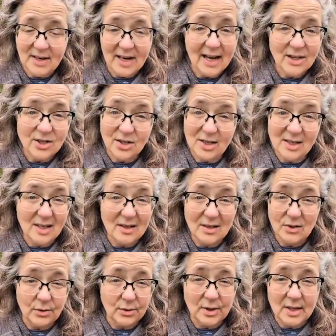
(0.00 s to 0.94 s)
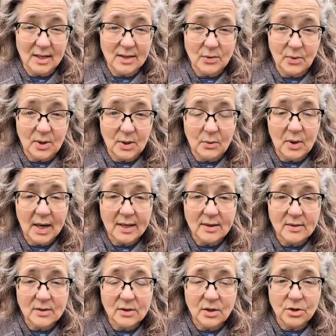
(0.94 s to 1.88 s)
I even actually did the soil test with
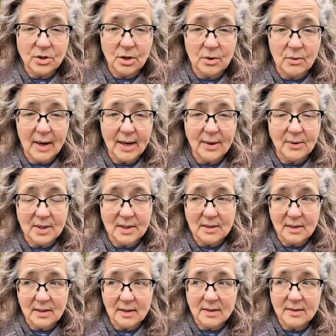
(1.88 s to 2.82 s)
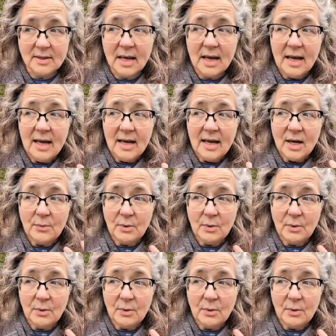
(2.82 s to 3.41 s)
you guys to show you how easy it is.